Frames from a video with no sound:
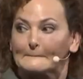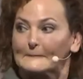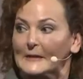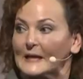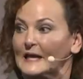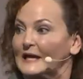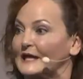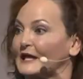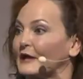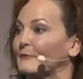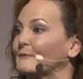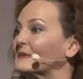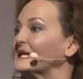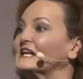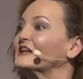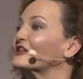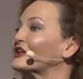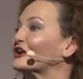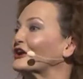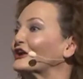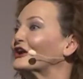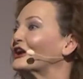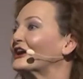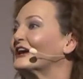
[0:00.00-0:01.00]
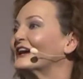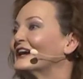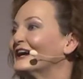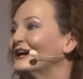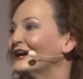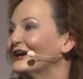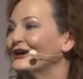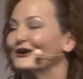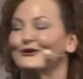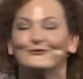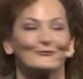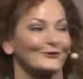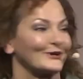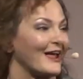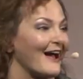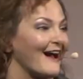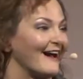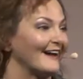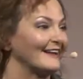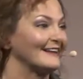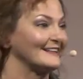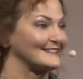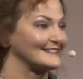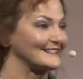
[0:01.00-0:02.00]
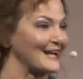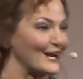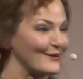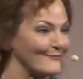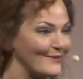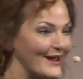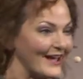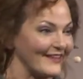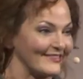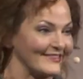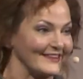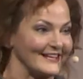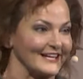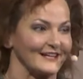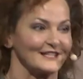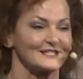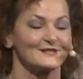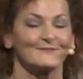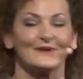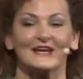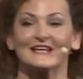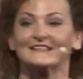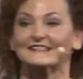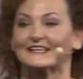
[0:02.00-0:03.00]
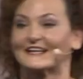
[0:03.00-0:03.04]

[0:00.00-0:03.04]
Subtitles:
Yeah, me neither. We're not. It's not a bad thing. It's amazing.